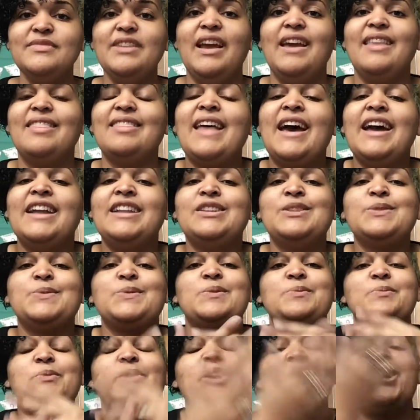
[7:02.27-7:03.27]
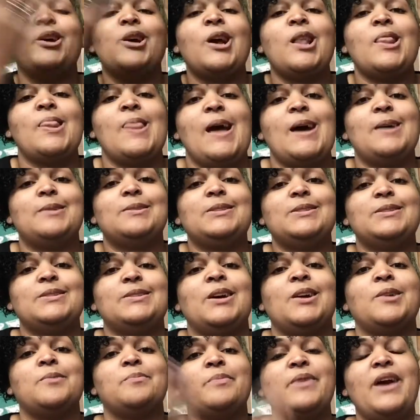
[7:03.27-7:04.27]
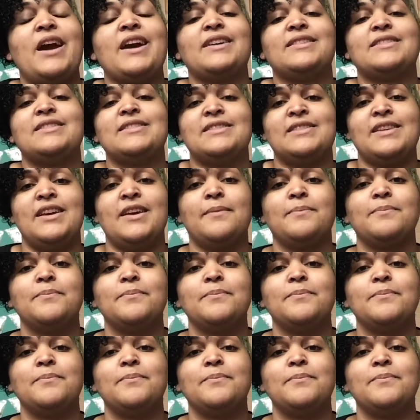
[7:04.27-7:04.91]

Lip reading: that is when we are allowed to start practicing.